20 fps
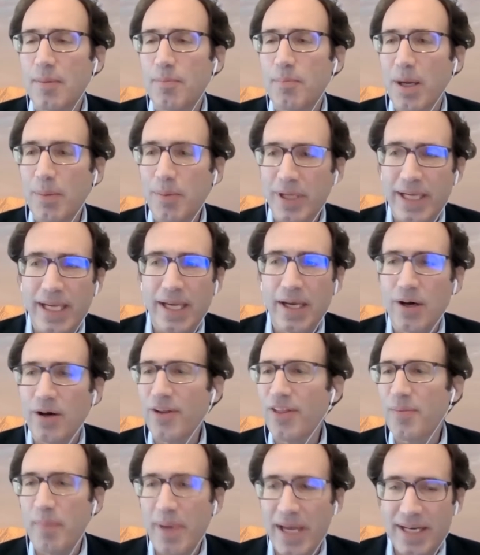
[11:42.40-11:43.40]
public
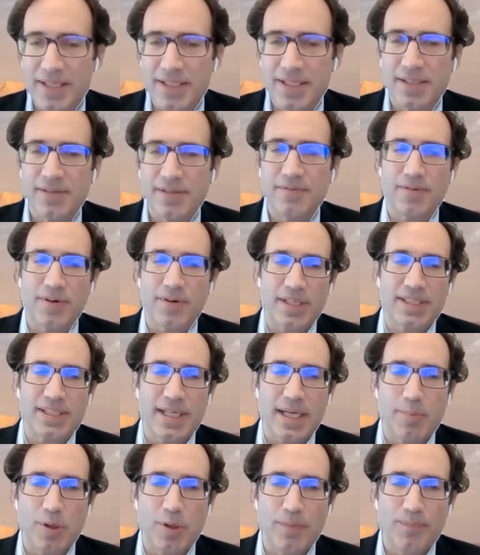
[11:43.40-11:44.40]
health, medicine, for
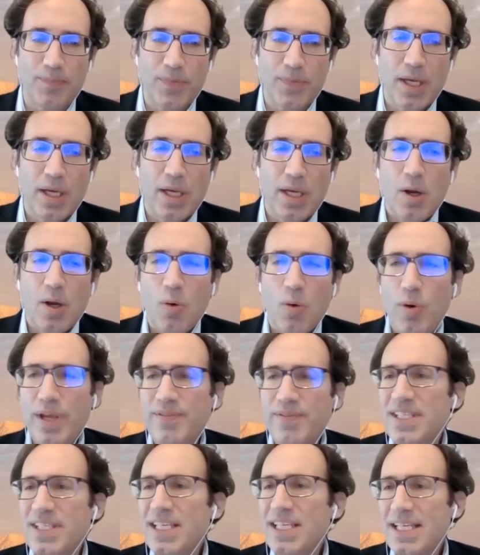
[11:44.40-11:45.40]
example.
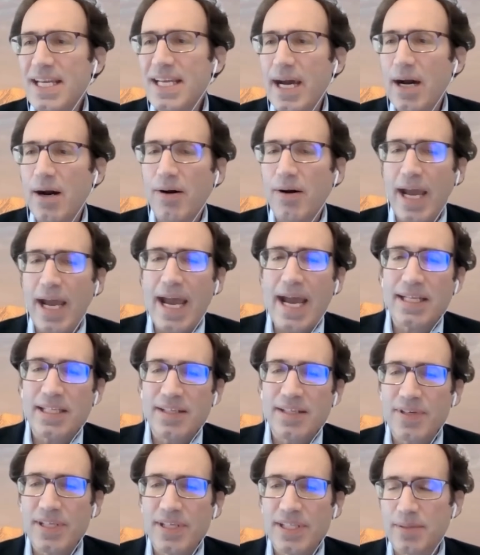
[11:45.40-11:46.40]
We've seen now
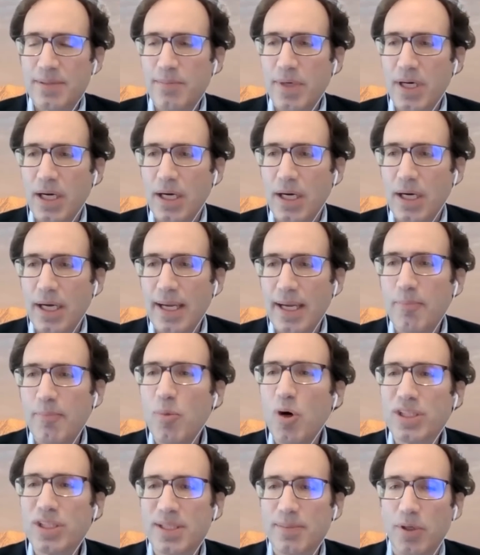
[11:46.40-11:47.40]
activism at
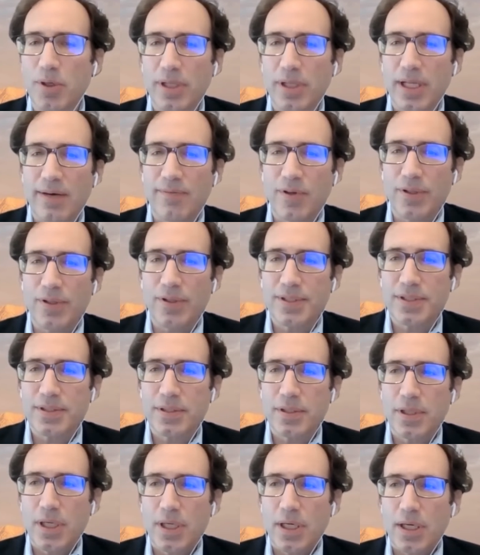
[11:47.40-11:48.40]
multiple levels,
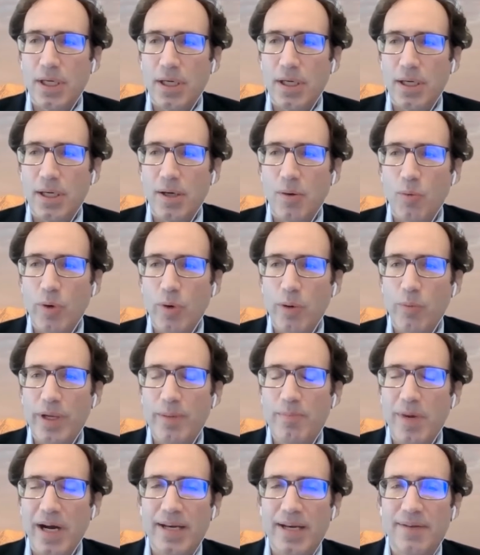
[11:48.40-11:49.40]
where we
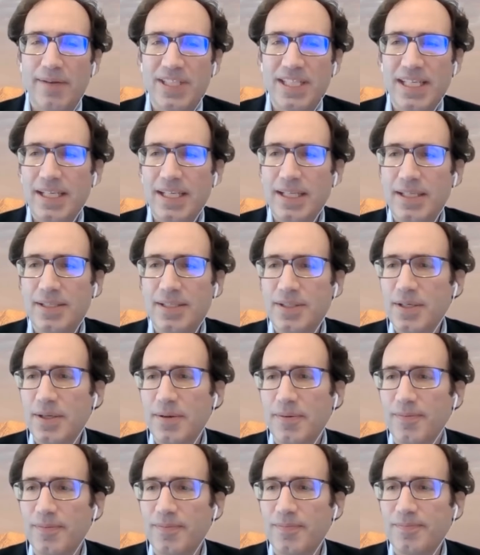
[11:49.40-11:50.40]
might have
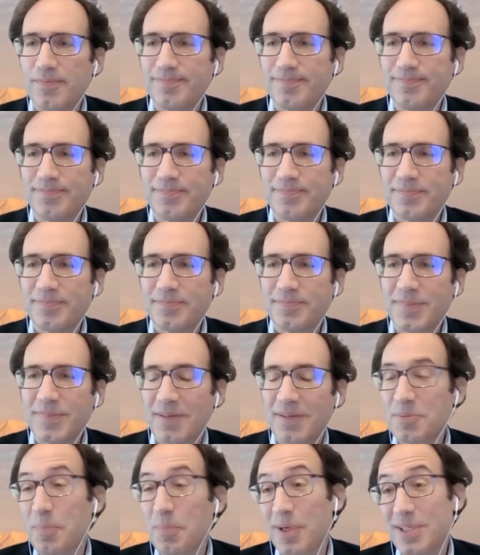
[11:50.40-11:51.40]
seen,
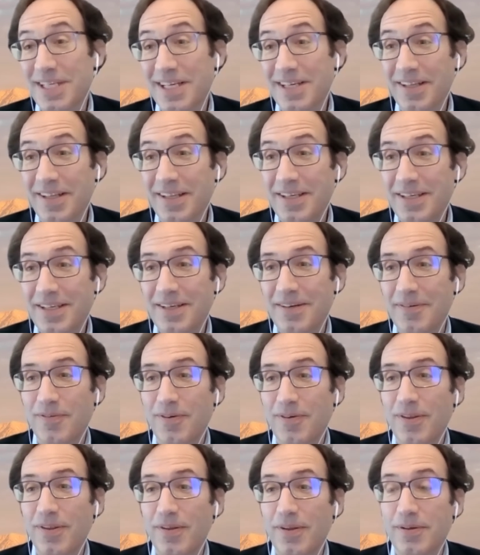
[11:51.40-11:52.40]
particularly,
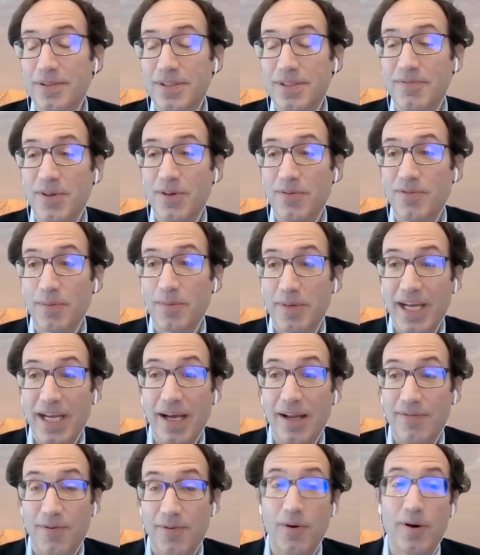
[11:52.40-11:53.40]
for those of you from
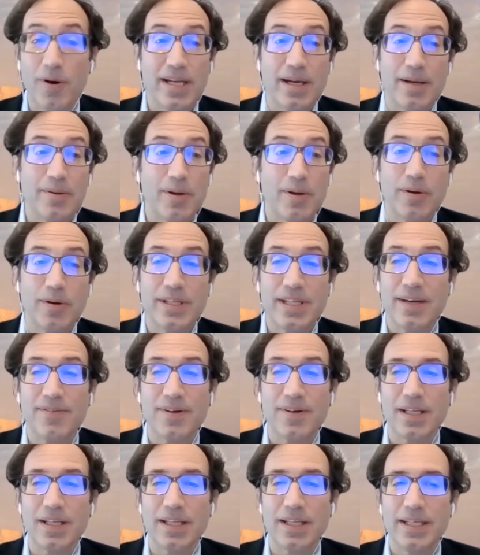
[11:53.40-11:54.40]
California,
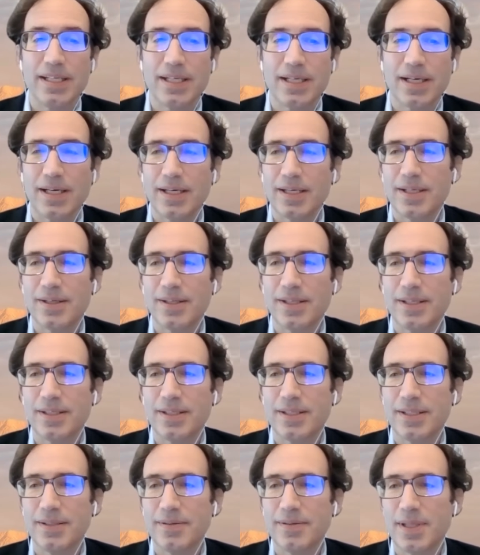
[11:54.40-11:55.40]
definitely,
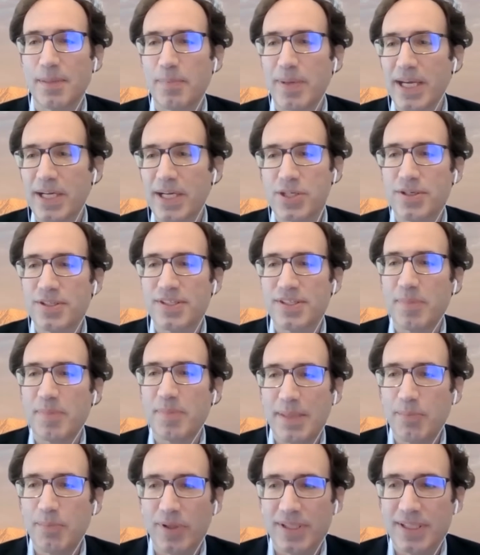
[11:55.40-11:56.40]
the pictures of
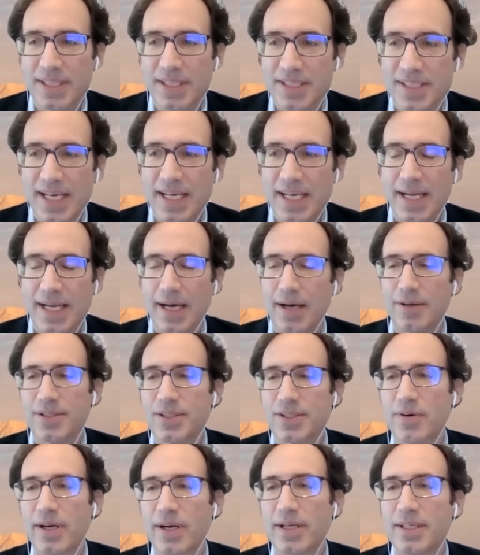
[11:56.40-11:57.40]
people at the State House,
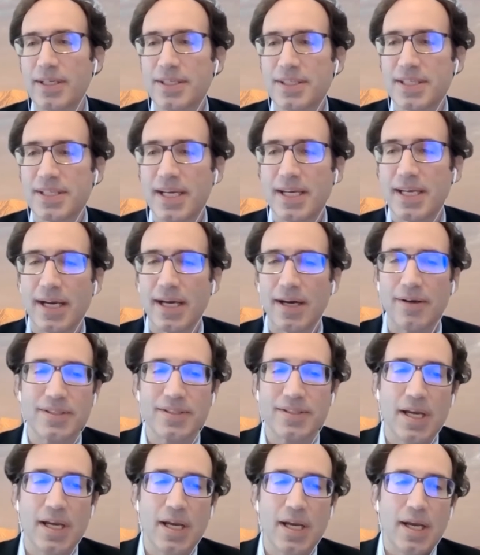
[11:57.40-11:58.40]
crowding the State House